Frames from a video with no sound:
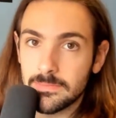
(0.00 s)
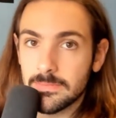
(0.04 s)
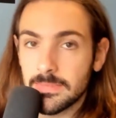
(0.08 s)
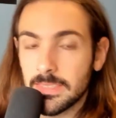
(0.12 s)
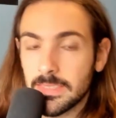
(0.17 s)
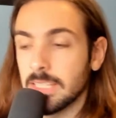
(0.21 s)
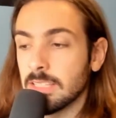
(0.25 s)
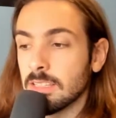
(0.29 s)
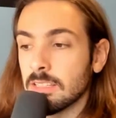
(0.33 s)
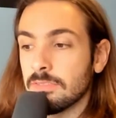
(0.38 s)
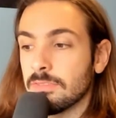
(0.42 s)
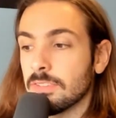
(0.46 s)

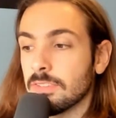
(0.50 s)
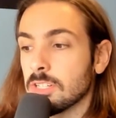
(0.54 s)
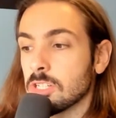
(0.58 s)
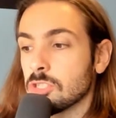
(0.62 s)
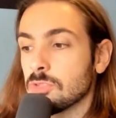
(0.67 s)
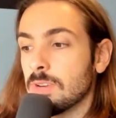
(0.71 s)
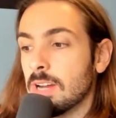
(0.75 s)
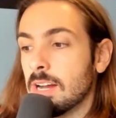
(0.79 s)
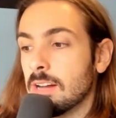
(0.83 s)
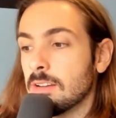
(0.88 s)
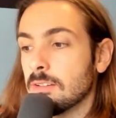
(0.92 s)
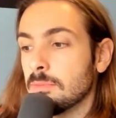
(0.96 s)
in the first
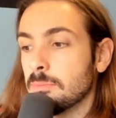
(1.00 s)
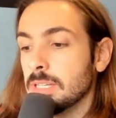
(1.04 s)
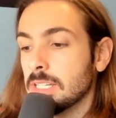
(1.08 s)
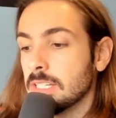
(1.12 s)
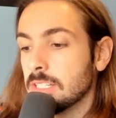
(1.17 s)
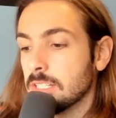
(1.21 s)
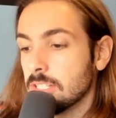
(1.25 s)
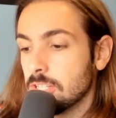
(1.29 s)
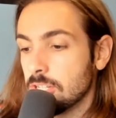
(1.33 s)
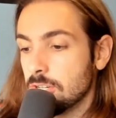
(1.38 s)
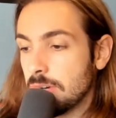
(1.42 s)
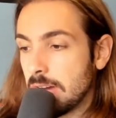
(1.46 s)
round
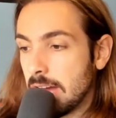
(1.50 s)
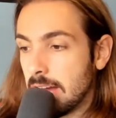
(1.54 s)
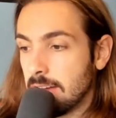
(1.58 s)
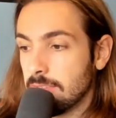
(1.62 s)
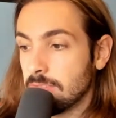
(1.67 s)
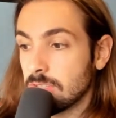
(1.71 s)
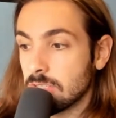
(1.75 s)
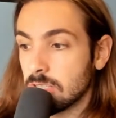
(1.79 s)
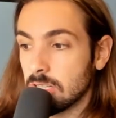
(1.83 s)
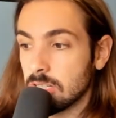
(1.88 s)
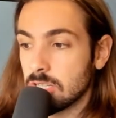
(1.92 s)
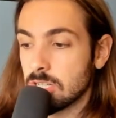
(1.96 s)
because you have
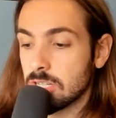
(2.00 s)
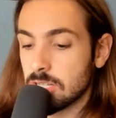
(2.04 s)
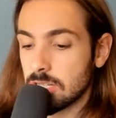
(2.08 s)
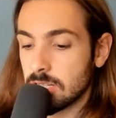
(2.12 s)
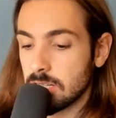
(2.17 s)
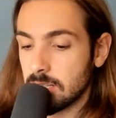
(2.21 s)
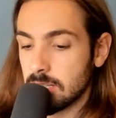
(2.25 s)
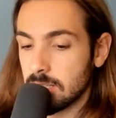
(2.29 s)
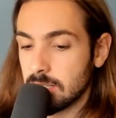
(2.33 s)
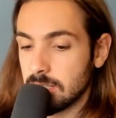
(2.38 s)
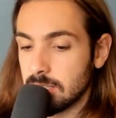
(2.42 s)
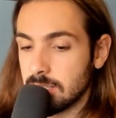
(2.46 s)
such
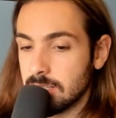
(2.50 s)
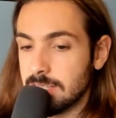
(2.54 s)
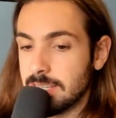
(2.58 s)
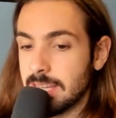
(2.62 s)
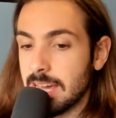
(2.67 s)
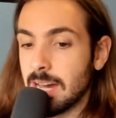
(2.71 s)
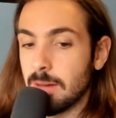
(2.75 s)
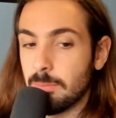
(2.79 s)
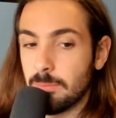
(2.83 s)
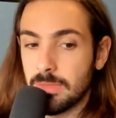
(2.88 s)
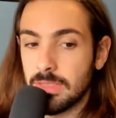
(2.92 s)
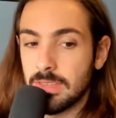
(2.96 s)

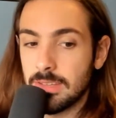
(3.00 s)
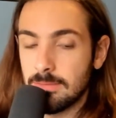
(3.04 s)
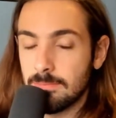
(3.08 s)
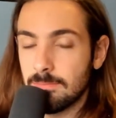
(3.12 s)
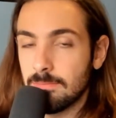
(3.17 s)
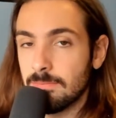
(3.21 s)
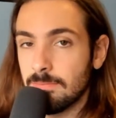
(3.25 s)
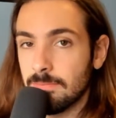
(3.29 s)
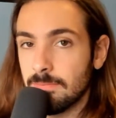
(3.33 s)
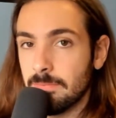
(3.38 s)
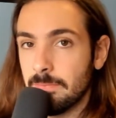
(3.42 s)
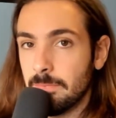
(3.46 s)
depth
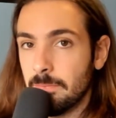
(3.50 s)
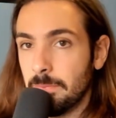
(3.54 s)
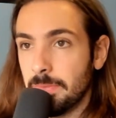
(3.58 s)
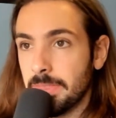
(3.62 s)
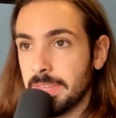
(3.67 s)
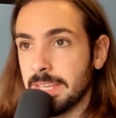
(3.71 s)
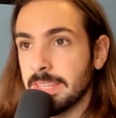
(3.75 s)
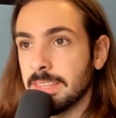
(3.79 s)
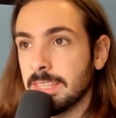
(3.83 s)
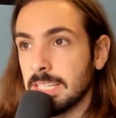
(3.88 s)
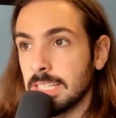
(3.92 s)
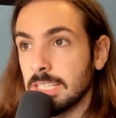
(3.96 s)

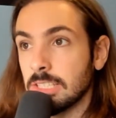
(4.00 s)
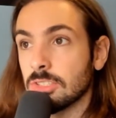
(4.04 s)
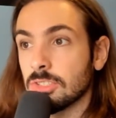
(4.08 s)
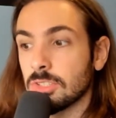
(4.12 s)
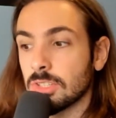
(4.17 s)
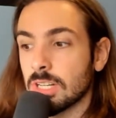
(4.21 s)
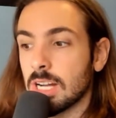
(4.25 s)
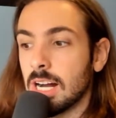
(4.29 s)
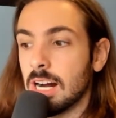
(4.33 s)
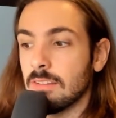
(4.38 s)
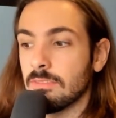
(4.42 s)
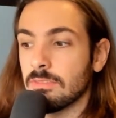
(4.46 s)
in the
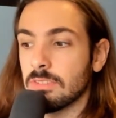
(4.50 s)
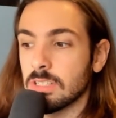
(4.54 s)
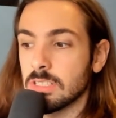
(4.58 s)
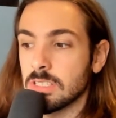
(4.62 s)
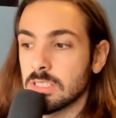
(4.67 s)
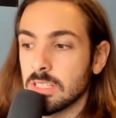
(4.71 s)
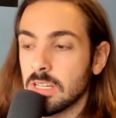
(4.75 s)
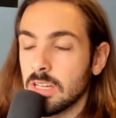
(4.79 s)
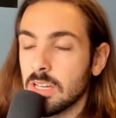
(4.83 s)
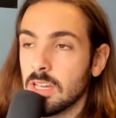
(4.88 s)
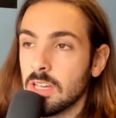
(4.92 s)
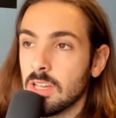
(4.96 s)
Eastern Conference.
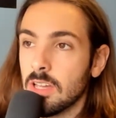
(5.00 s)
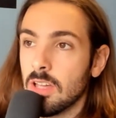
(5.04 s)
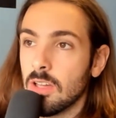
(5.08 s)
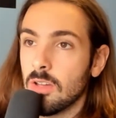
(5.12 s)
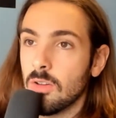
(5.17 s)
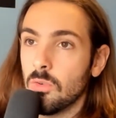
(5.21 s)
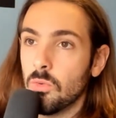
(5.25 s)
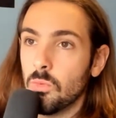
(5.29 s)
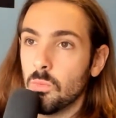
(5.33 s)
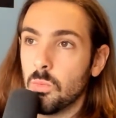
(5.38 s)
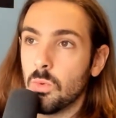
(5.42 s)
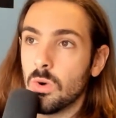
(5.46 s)

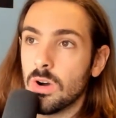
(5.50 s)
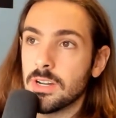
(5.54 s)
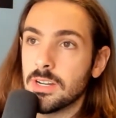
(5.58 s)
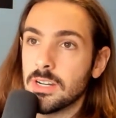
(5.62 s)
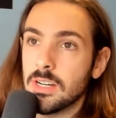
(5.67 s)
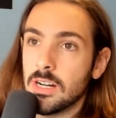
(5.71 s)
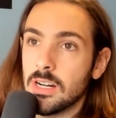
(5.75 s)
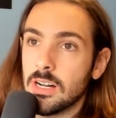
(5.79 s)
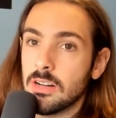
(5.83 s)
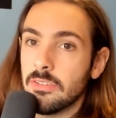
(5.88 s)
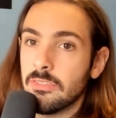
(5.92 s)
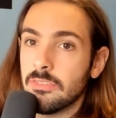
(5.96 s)
One
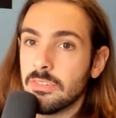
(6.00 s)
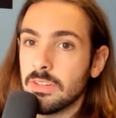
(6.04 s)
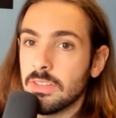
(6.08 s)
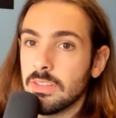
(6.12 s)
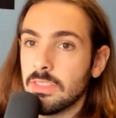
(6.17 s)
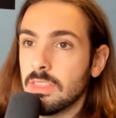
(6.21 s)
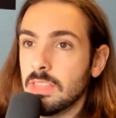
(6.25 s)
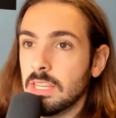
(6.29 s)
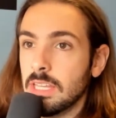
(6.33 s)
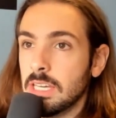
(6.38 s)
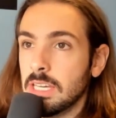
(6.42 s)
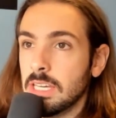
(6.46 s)

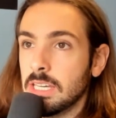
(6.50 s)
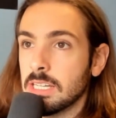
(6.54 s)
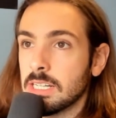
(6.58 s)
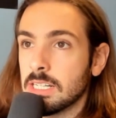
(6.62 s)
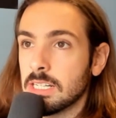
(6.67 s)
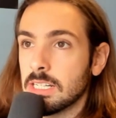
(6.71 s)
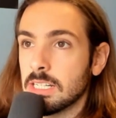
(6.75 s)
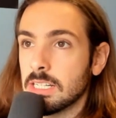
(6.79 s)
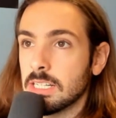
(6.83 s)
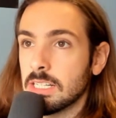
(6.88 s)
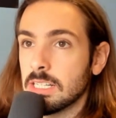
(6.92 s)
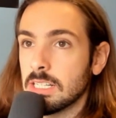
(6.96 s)
of the
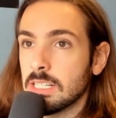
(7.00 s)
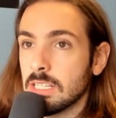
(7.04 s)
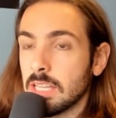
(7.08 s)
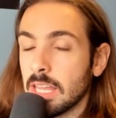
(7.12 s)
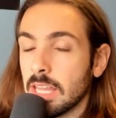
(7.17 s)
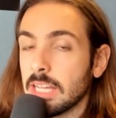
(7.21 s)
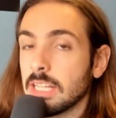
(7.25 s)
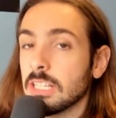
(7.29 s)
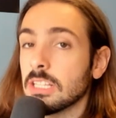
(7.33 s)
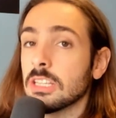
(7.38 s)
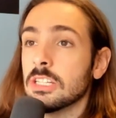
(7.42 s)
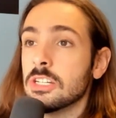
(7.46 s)

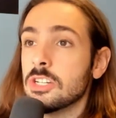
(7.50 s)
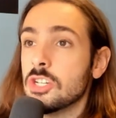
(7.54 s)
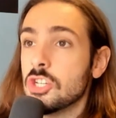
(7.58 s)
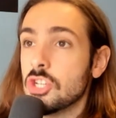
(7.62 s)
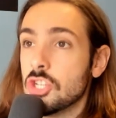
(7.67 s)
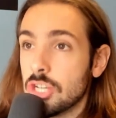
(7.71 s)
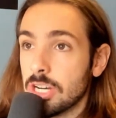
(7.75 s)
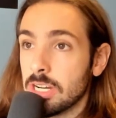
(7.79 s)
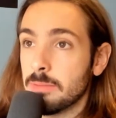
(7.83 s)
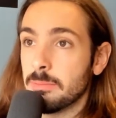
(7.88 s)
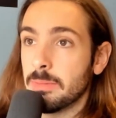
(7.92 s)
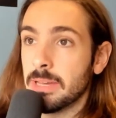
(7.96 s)

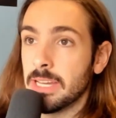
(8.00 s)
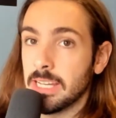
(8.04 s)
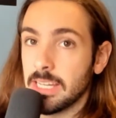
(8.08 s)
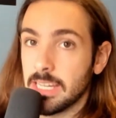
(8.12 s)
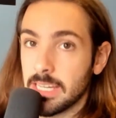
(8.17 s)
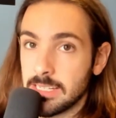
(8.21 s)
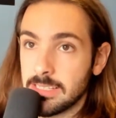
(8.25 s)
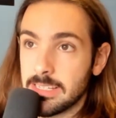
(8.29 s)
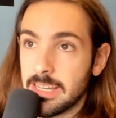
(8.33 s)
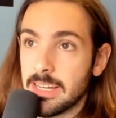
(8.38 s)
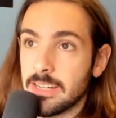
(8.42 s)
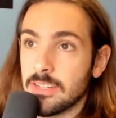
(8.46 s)
legitimate
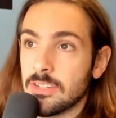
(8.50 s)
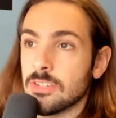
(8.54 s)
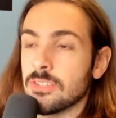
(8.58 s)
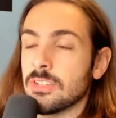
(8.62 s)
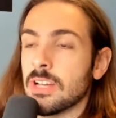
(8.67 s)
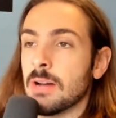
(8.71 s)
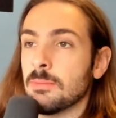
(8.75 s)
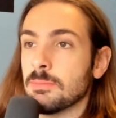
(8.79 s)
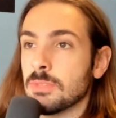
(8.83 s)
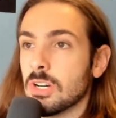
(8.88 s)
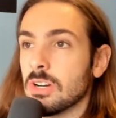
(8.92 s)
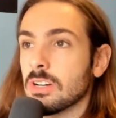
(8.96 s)
contenders,
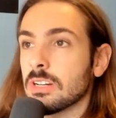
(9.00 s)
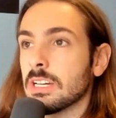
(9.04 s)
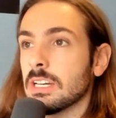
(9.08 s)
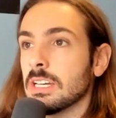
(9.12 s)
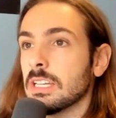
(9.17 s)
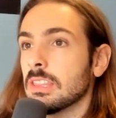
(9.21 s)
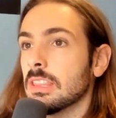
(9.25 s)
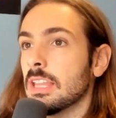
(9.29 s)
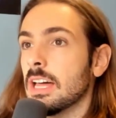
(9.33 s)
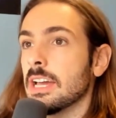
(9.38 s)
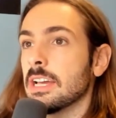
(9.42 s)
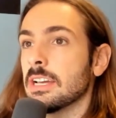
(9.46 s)
I'm
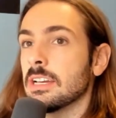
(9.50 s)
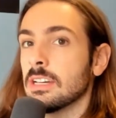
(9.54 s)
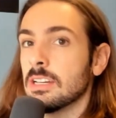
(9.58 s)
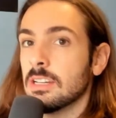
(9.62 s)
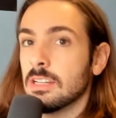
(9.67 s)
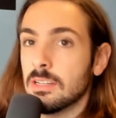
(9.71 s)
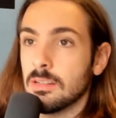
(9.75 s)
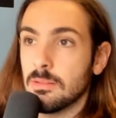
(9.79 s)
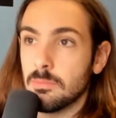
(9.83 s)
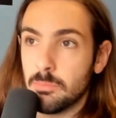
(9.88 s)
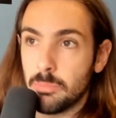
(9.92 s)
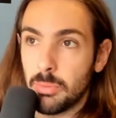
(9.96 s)
talking like
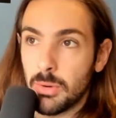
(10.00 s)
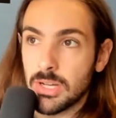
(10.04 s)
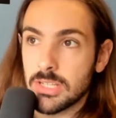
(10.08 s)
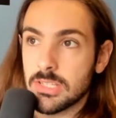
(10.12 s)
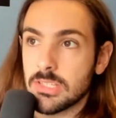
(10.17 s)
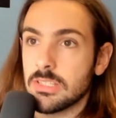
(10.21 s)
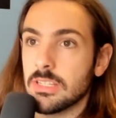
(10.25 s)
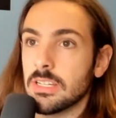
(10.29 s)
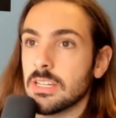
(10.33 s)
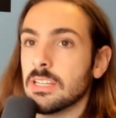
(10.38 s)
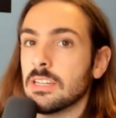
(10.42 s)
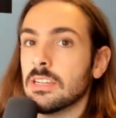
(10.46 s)

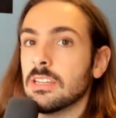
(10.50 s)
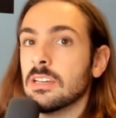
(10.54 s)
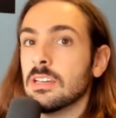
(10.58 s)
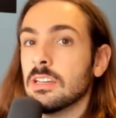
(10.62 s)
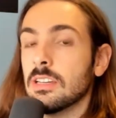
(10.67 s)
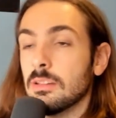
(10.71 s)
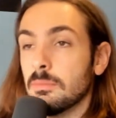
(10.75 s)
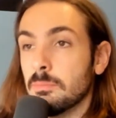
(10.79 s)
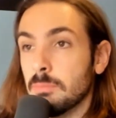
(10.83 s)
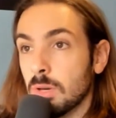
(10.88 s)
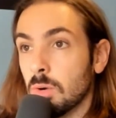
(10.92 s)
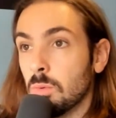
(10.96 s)
Boston,
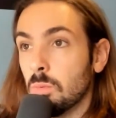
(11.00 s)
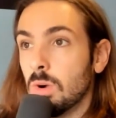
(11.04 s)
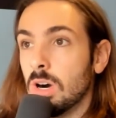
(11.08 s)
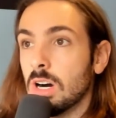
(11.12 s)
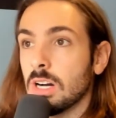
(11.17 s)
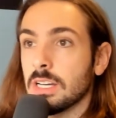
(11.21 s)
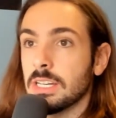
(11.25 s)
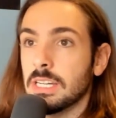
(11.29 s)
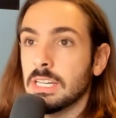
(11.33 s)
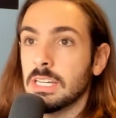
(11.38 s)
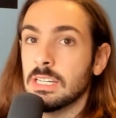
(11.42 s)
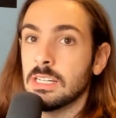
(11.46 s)

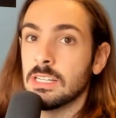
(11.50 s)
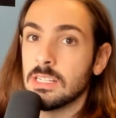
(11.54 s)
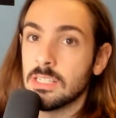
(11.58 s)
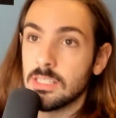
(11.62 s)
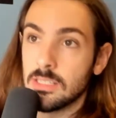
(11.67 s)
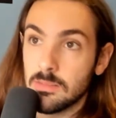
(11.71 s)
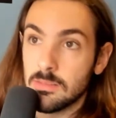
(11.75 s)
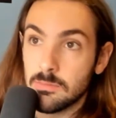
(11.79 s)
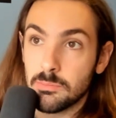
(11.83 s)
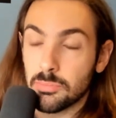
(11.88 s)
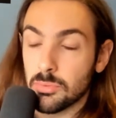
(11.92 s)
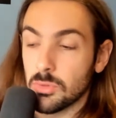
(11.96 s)
Milwaukee,
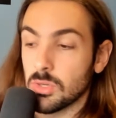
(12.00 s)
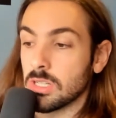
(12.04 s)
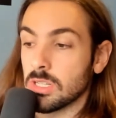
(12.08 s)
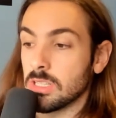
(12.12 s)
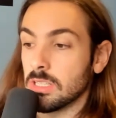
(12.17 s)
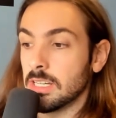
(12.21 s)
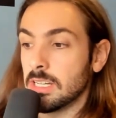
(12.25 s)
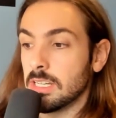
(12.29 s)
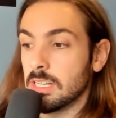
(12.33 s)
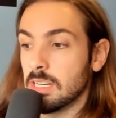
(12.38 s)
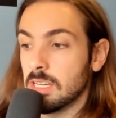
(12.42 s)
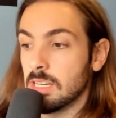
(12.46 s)

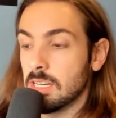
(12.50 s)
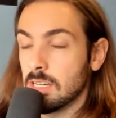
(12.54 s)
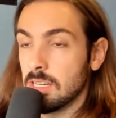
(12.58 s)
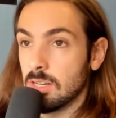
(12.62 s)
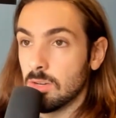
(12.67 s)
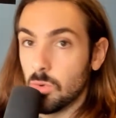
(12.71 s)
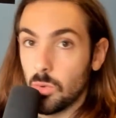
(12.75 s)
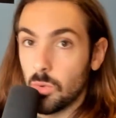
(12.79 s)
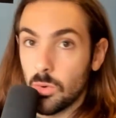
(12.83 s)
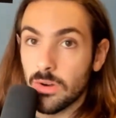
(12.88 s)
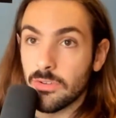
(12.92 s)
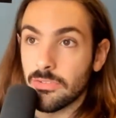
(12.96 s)
Brooklyn,
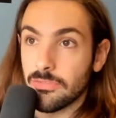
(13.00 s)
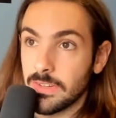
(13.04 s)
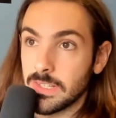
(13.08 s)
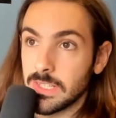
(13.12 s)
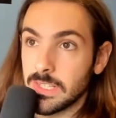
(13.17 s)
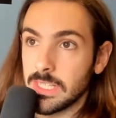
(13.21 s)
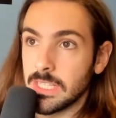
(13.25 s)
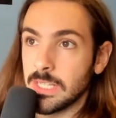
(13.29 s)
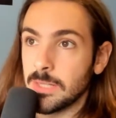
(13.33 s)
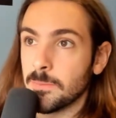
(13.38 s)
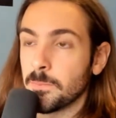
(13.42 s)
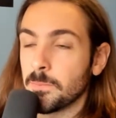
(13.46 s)
or
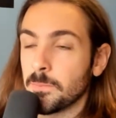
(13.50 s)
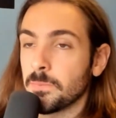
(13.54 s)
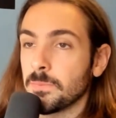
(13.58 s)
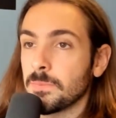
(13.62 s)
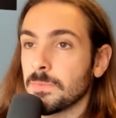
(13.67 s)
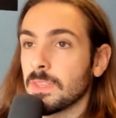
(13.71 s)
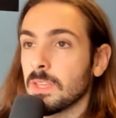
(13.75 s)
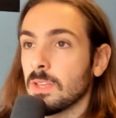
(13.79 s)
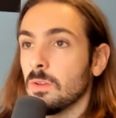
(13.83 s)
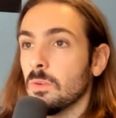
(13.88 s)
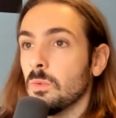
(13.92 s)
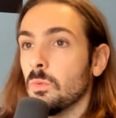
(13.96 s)
Philly,
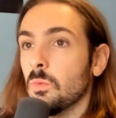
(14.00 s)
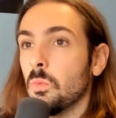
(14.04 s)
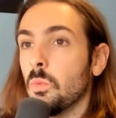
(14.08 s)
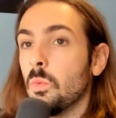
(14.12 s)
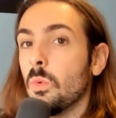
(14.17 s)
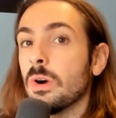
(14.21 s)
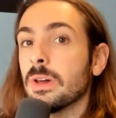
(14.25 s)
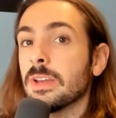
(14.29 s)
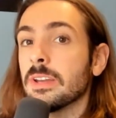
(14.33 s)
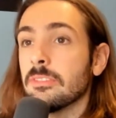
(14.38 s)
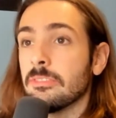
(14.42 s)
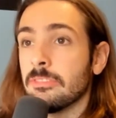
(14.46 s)

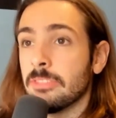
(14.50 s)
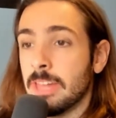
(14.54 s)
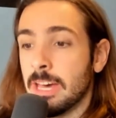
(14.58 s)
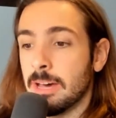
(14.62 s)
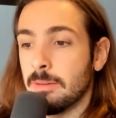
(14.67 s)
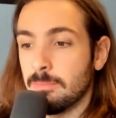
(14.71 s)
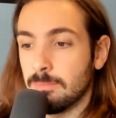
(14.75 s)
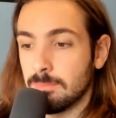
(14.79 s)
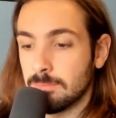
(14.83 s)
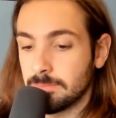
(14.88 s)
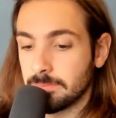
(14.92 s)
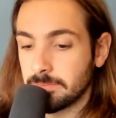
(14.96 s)
one of them